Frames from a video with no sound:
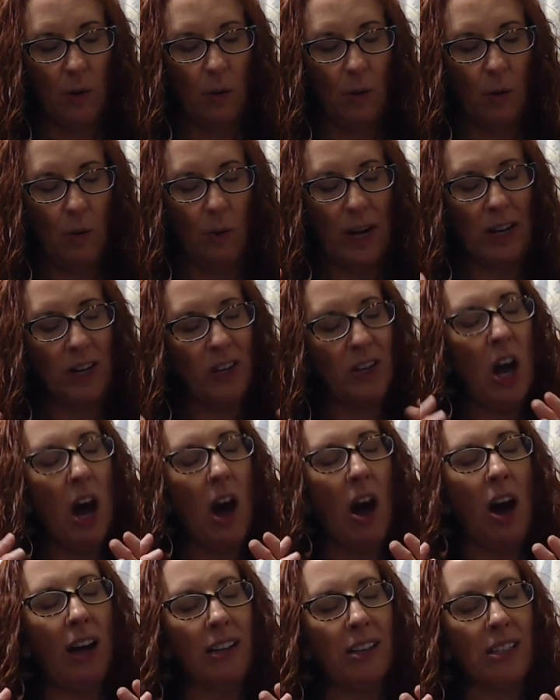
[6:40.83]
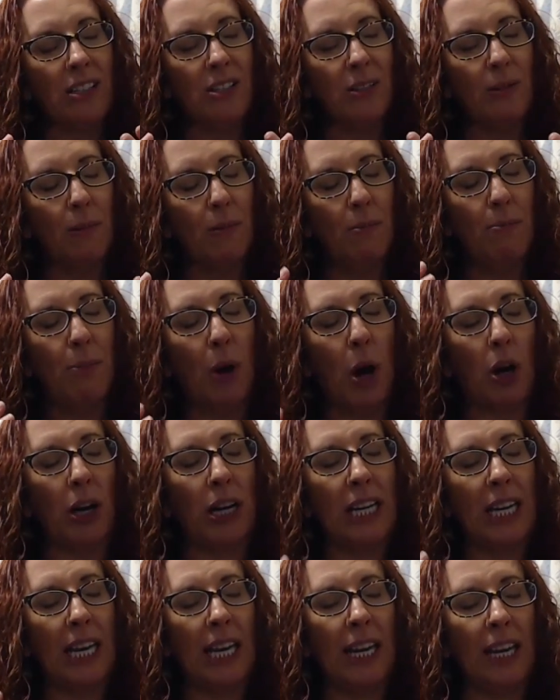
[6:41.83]
we're not
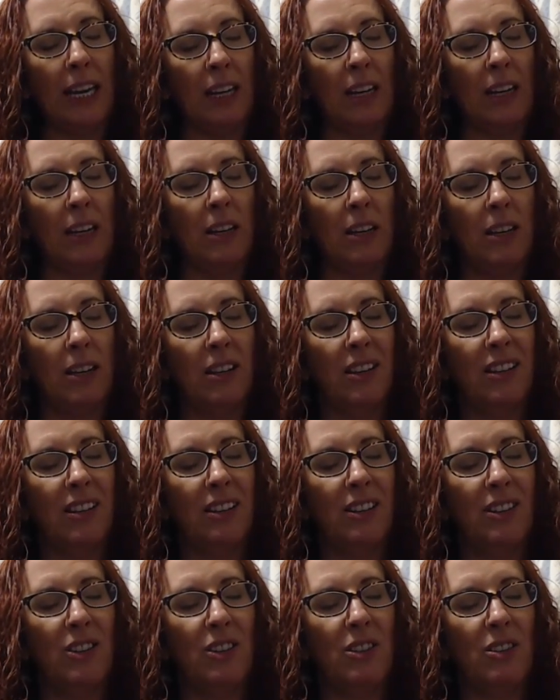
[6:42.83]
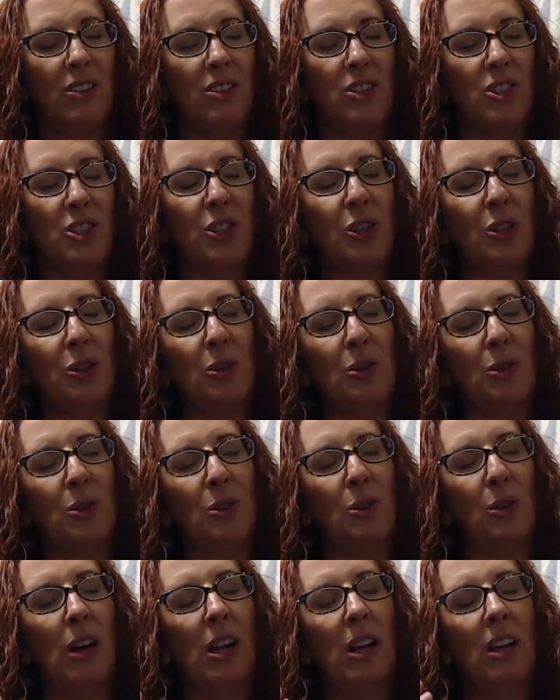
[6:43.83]
barking
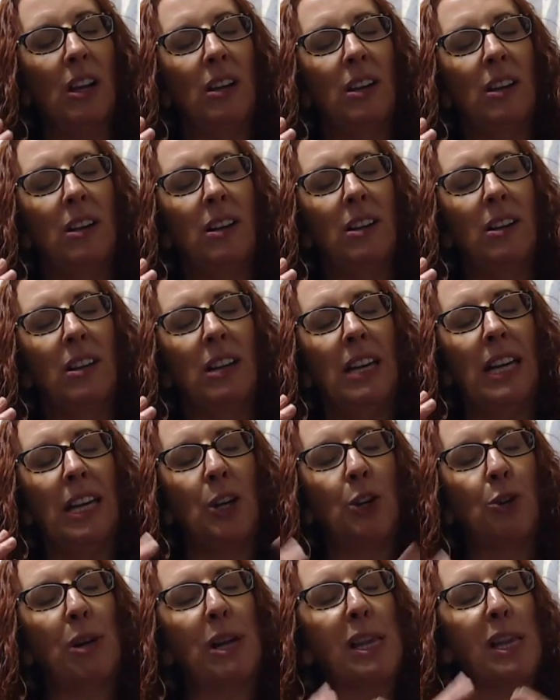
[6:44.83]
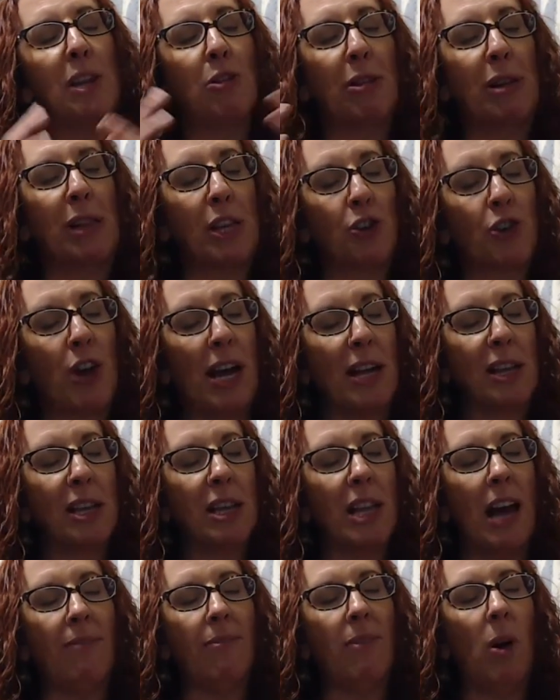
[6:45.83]
to increase your stress
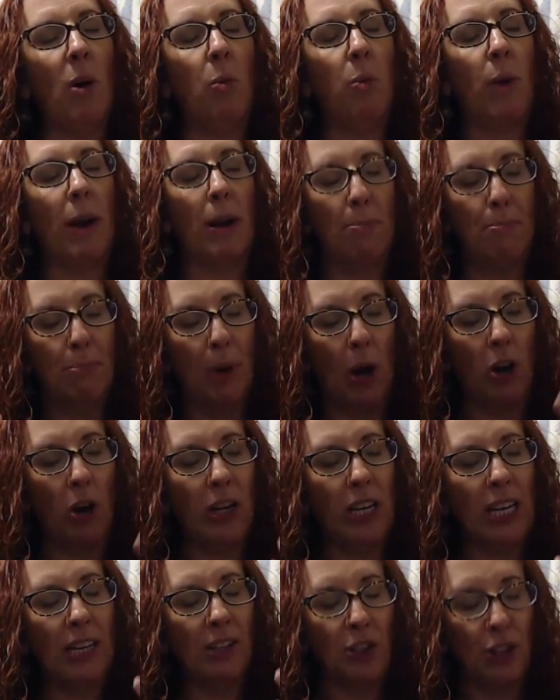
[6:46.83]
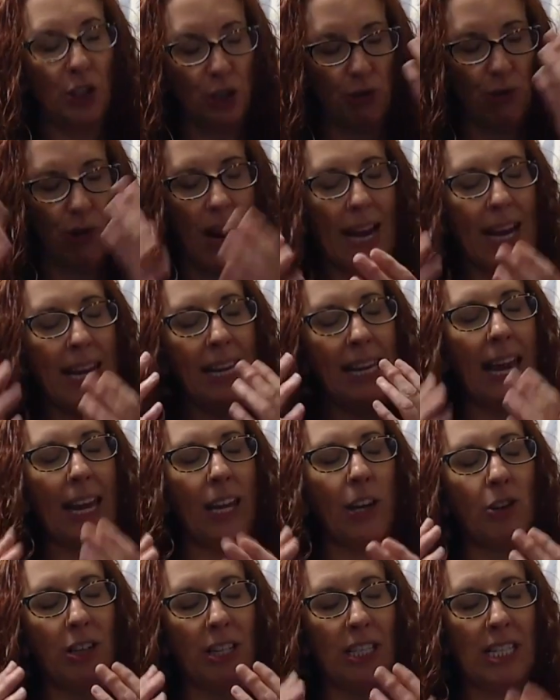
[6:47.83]
level. We're barking to try and get
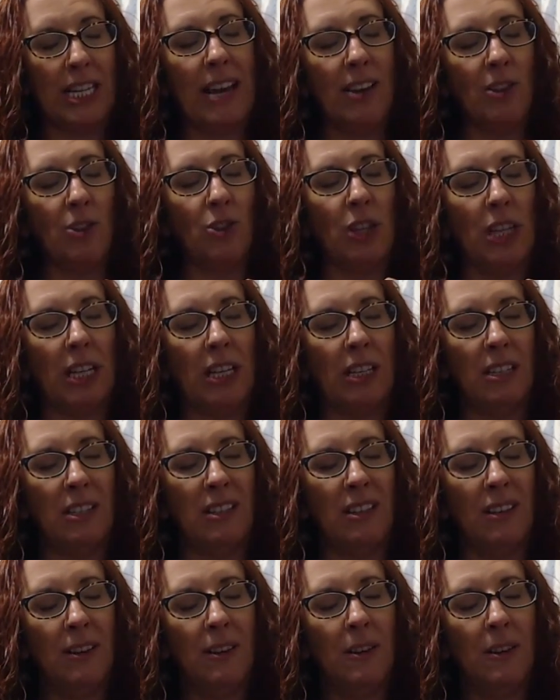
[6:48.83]
your attention